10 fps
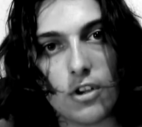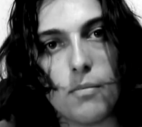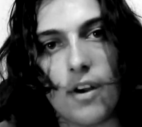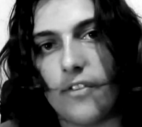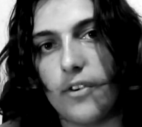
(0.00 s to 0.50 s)
you
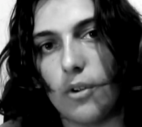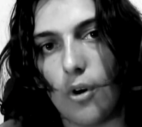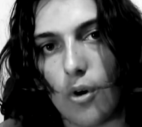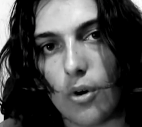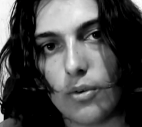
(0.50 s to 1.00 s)
might feel
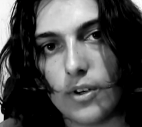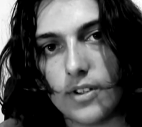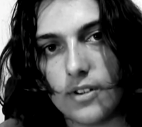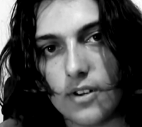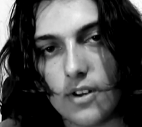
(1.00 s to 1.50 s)
awkward
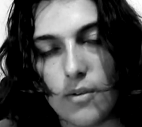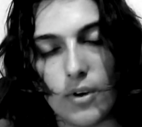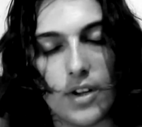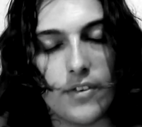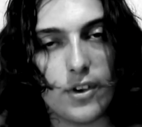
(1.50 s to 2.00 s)

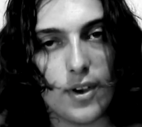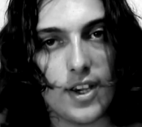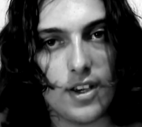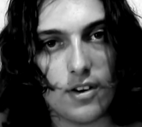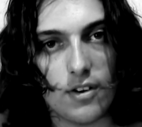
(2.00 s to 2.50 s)
whenever you
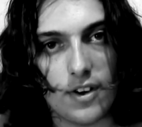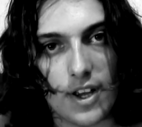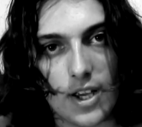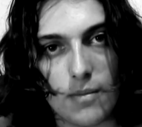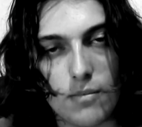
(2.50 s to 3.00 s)
hear her
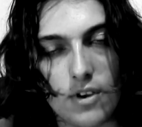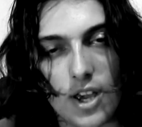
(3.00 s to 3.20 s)
name,